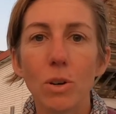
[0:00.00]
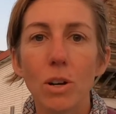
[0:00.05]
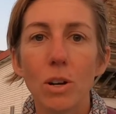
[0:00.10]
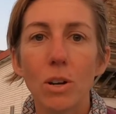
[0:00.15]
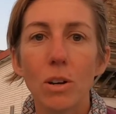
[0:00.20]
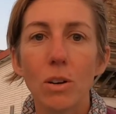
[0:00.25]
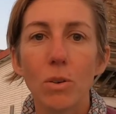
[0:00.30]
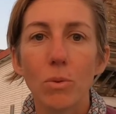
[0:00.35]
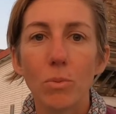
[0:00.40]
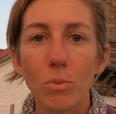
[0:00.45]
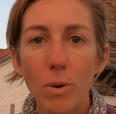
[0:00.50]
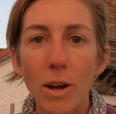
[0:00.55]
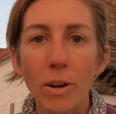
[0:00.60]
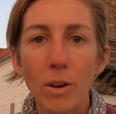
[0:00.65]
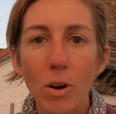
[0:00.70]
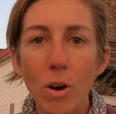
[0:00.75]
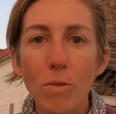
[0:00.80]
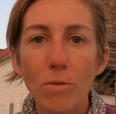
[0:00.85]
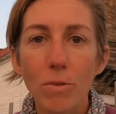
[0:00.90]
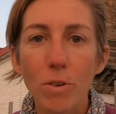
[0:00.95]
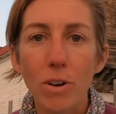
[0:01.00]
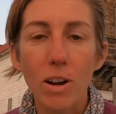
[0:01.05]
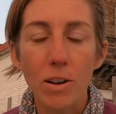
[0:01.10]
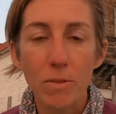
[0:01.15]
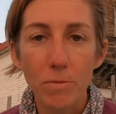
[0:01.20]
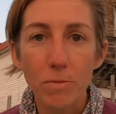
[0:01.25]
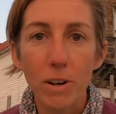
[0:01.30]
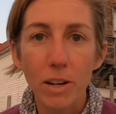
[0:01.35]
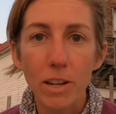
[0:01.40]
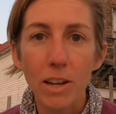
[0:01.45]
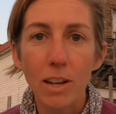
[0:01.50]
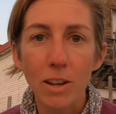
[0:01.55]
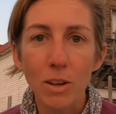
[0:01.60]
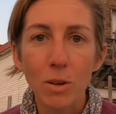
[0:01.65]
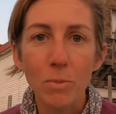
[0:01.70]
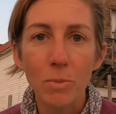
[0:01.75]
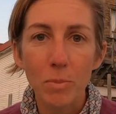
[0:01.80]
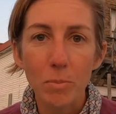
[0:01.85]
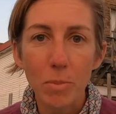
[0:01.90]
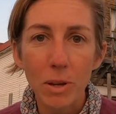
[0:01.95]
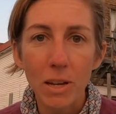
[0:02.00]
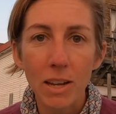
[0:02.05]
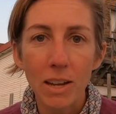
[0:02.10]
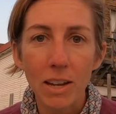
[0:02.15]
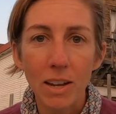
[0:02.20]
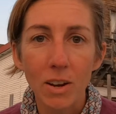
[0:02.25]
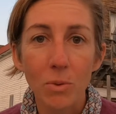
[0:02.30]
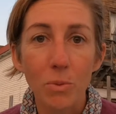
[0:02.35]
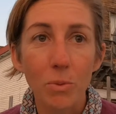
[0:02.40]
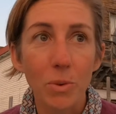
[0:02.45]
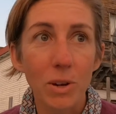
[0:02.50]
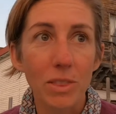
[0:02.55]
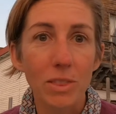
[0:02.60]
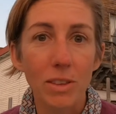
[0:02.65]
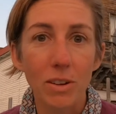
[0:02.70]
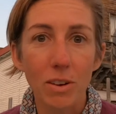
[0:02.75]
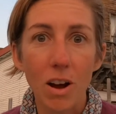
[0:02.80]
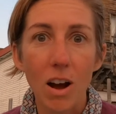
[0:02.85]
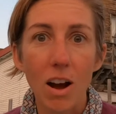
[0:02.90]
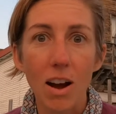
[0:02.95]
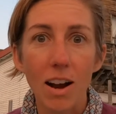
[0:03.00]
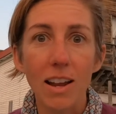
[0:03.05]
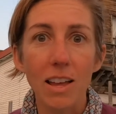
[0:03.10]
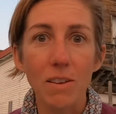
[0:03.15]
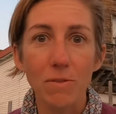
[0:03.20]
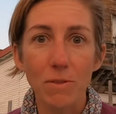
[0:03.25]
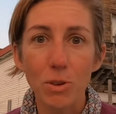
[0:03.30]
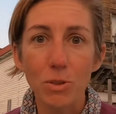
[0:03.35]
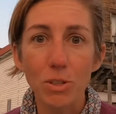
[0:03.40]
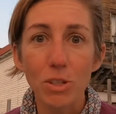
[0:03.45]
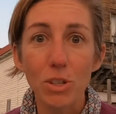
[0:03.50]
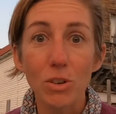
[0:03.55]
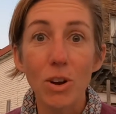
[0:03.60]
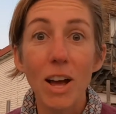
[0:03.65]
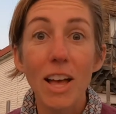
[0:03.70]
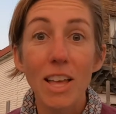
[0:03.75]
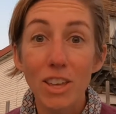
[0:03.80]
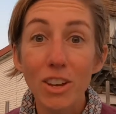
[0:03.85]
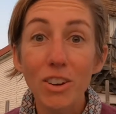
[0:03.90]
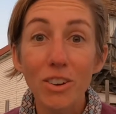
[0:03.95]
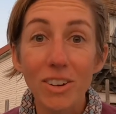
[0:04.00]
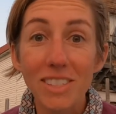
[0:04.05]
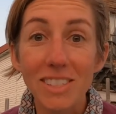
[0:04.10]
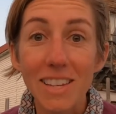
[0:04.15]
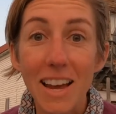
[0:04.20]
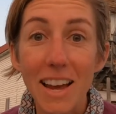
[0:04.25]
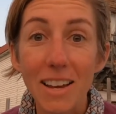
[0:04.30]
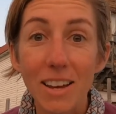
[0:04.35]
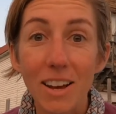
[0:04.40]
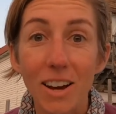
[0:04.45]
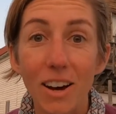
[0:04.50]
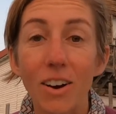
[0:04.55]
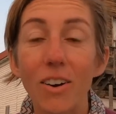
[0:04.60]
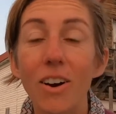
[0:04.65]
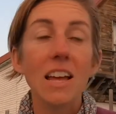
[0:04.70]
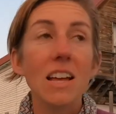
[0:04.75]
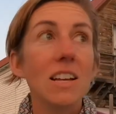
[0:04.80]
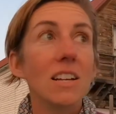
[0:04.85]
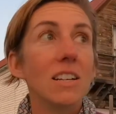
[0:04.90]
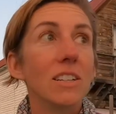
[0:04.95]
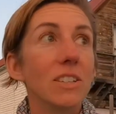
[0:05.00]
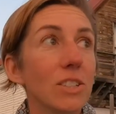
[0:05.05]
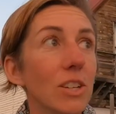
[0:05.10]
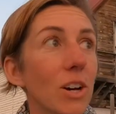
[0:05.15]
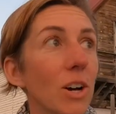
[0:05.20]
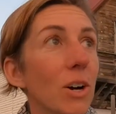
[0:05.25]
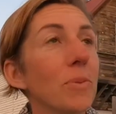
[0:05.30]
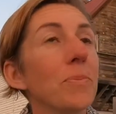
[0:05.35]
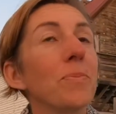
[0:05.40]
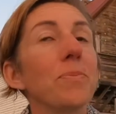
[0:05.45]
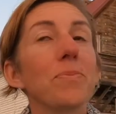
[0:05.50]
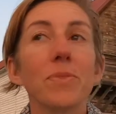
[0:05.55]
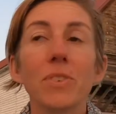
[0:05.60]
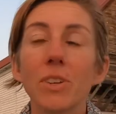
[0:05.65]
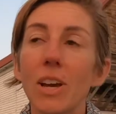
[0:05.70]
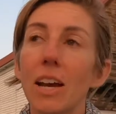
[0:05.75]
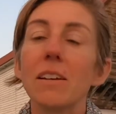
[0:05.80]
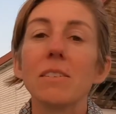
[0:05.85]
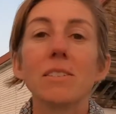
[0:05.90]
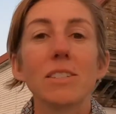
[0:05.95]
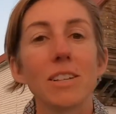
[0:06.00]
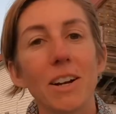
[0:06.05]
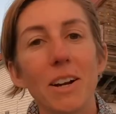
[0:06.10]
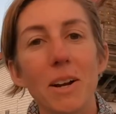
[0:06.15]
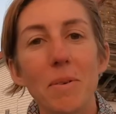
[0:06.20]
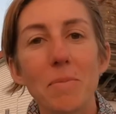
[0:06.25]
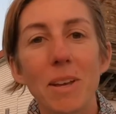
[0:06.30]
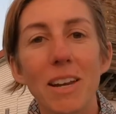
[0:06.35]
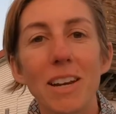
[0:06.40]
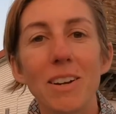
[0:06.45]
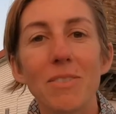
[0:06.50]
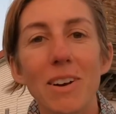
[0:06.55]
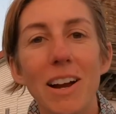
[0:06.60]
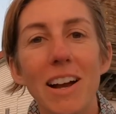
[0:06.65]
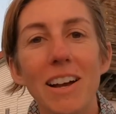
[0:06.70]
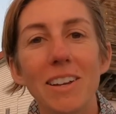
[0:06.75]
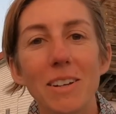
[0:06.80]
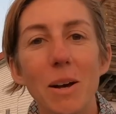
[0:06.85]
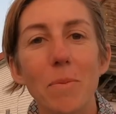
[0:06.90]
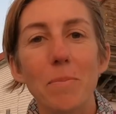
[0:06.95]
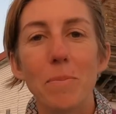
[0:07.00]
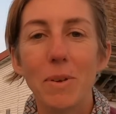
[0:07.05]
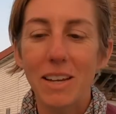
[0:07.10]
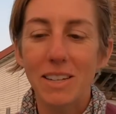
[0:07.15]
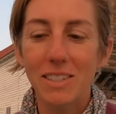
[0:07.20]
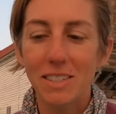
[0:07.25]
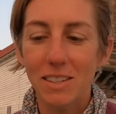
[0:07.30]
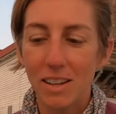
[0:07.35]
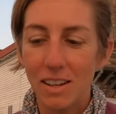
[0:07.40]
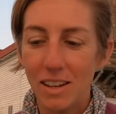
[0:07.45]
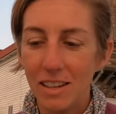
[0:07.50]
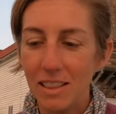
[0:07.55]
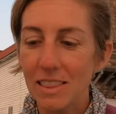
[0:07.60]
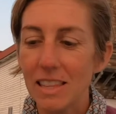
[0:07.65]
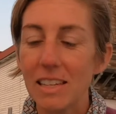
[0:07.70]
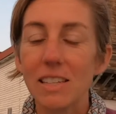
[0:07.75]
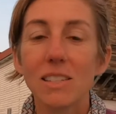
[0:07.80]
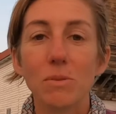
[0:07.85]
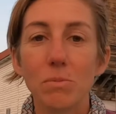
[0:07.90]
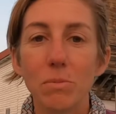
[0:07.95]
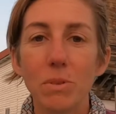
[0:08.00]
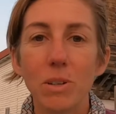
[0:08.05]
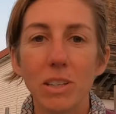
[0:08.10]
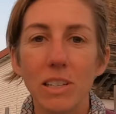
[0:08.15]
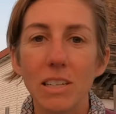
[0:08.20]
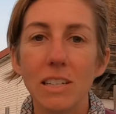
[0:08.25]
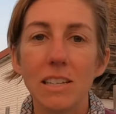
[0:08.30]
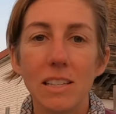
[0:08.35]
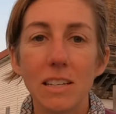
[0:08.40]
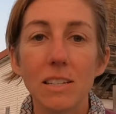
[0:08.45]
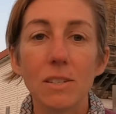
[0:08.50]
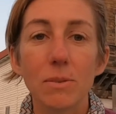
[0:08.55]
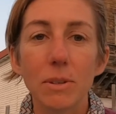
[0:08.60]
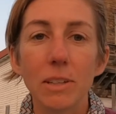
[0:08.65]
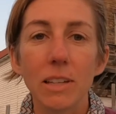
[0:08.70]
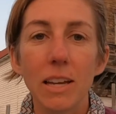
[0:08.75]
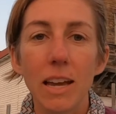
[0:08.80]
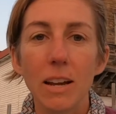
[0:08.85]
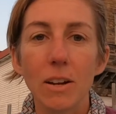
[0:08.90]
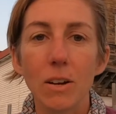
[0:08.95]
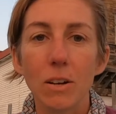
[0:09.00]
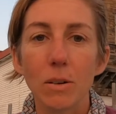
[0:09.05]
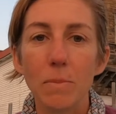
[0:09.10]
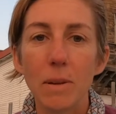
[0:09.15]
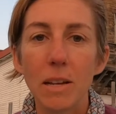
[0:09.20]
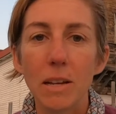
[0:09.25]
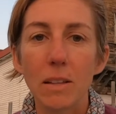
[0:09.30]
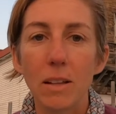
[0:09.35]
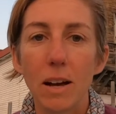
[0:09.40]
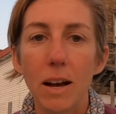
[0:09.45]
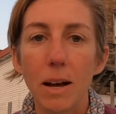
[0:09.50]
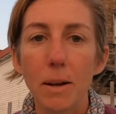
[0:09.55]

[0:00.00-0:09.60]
run over a fucking human being with their car. If you do, you're a psycho. So, okay, sorry, I'm getting riled up because this really angered me a lot.